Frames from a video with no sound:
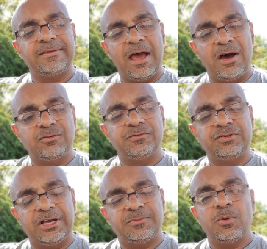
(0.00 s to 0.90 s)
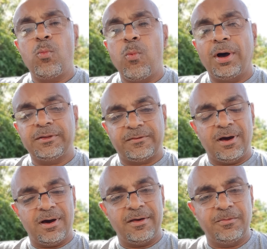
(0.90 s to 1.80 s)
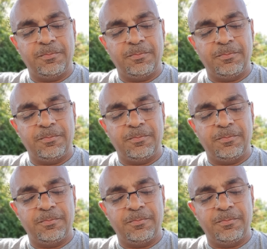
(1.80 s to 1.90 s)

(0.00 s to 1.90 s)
out of judgment. What are other